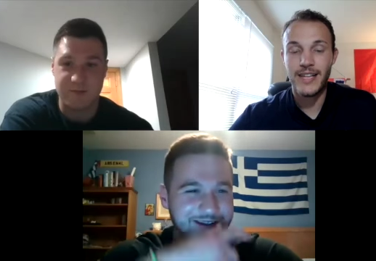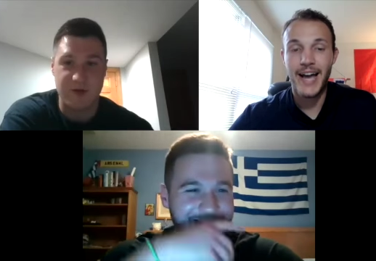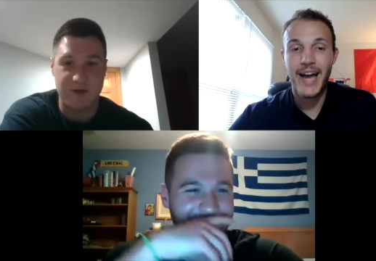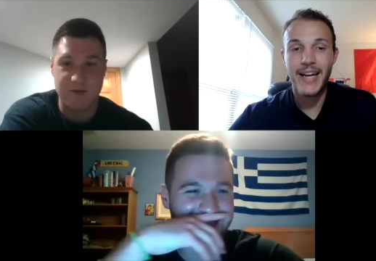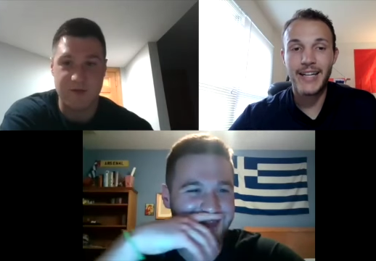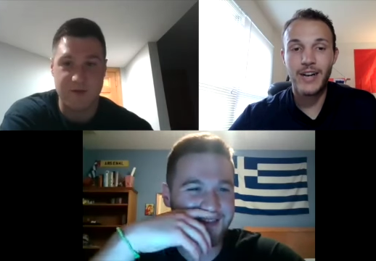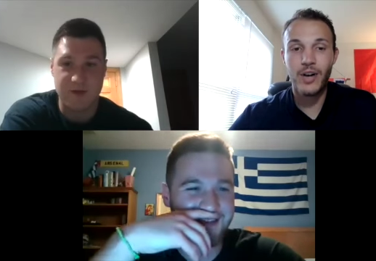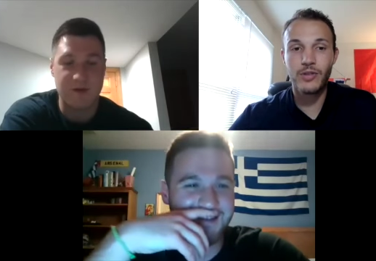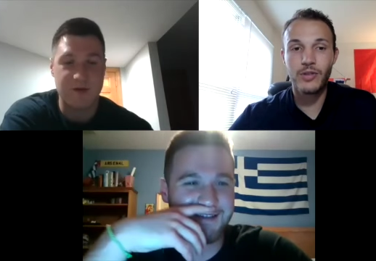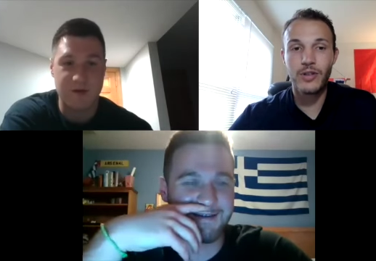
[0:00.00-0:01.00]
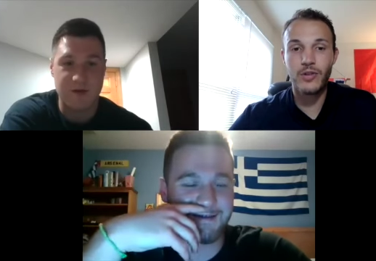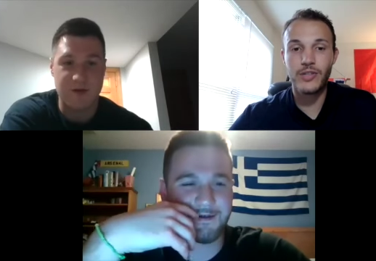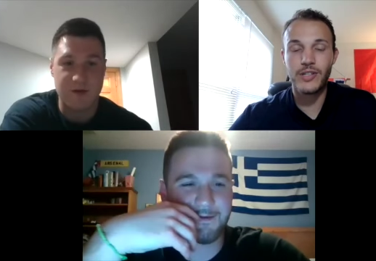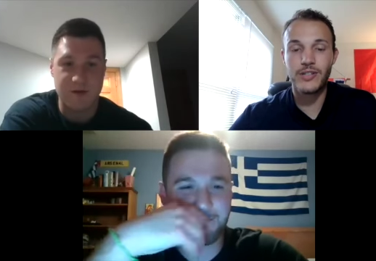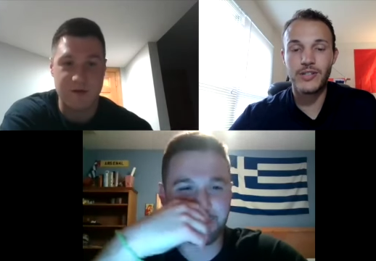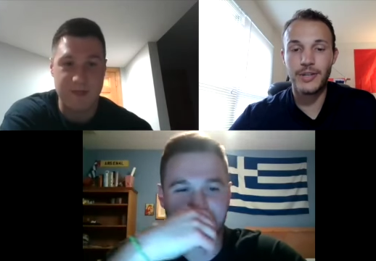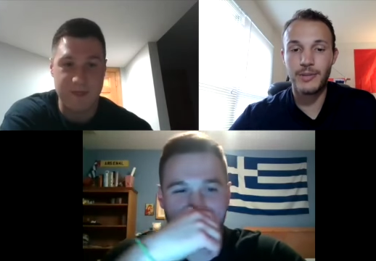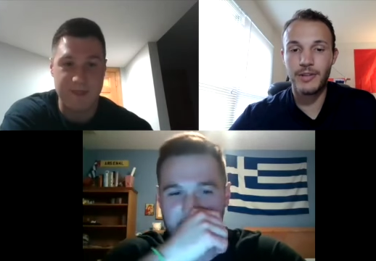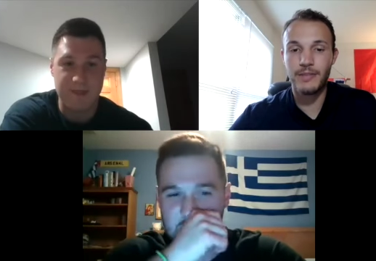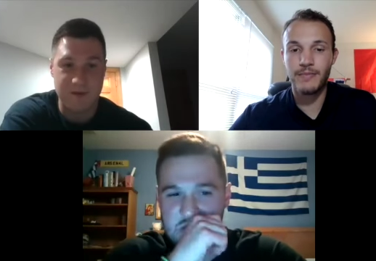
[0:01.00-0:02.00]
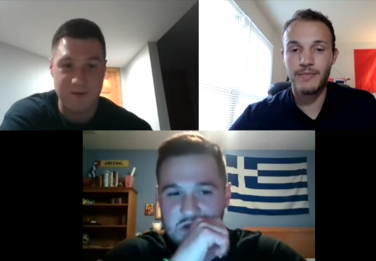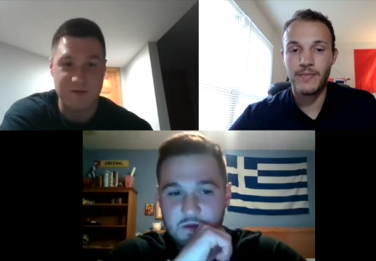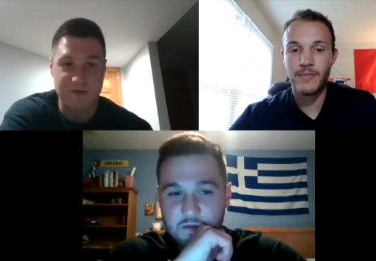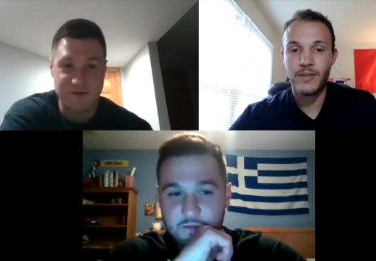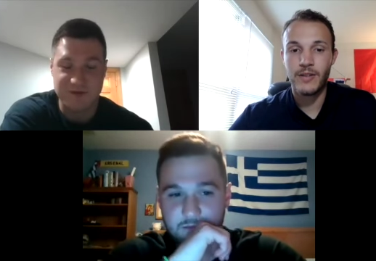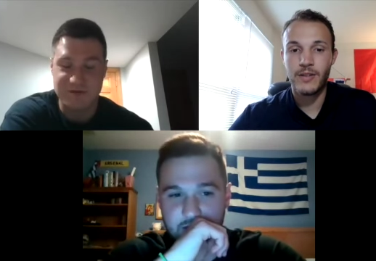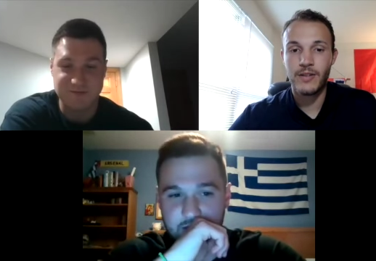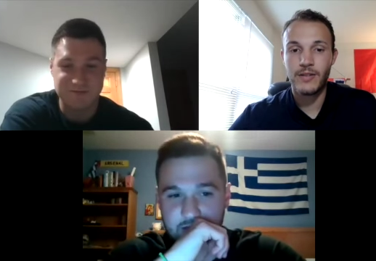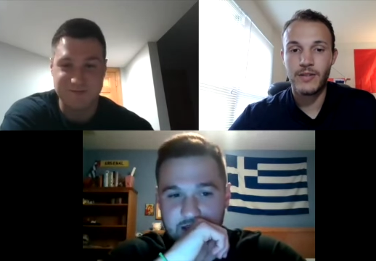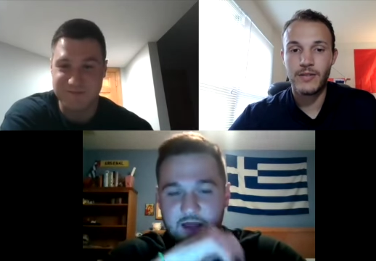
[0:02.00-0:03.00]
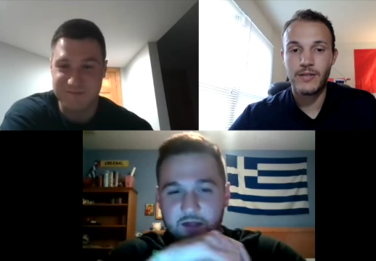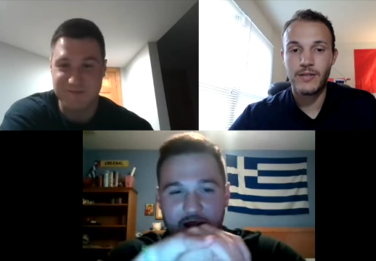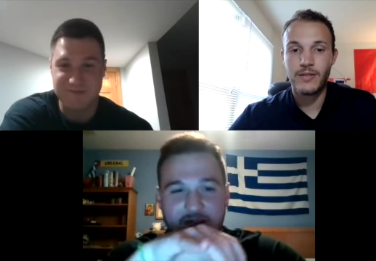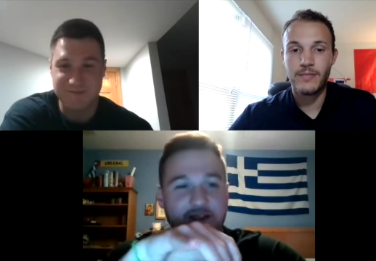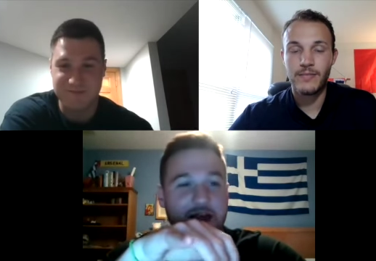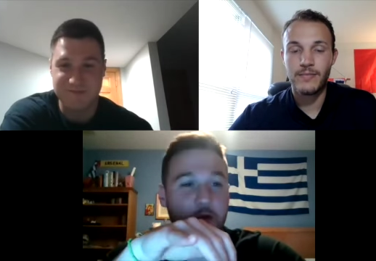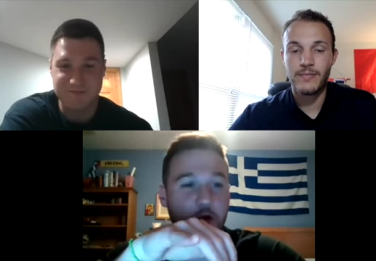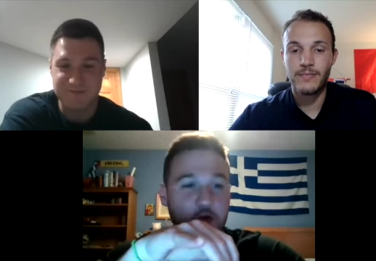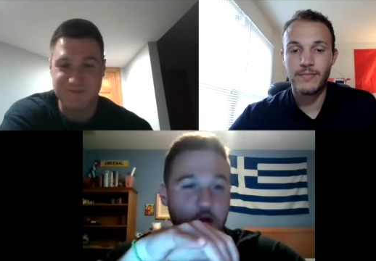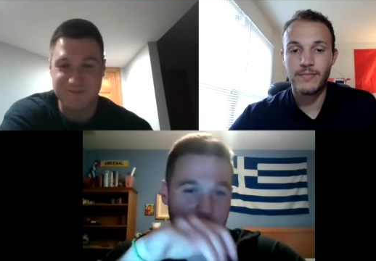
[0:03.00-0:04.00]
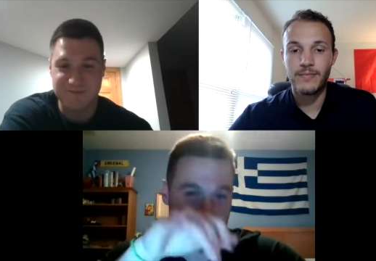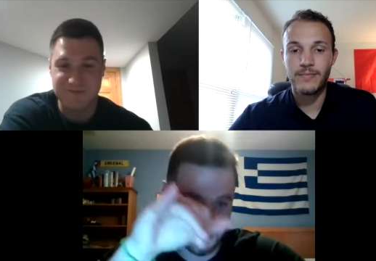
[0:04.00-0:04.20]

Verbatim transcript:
Speaker 1: Nine own goals in this tournament. Yeah,
Speaker 2: that's the top goal scorer.